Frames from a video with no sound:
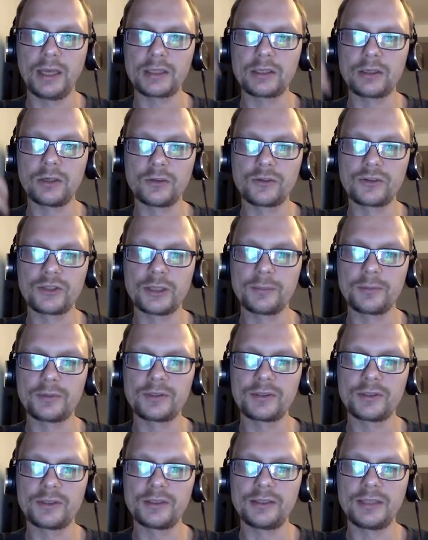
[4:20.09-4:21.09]

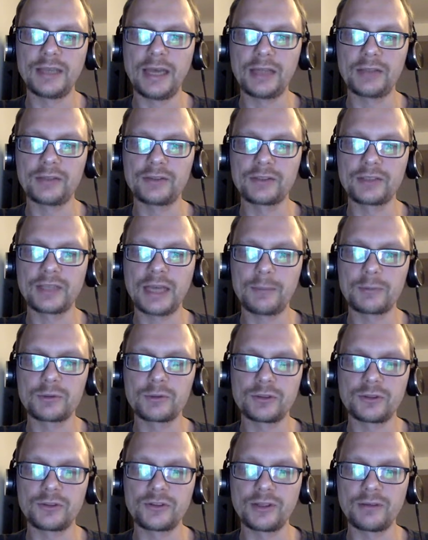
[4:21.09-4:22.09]
concept that
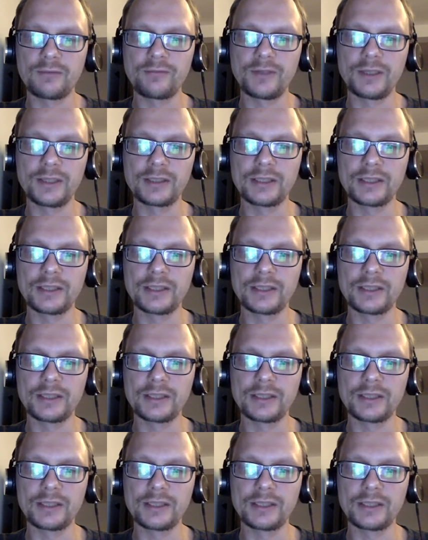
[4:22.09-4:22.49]
captures something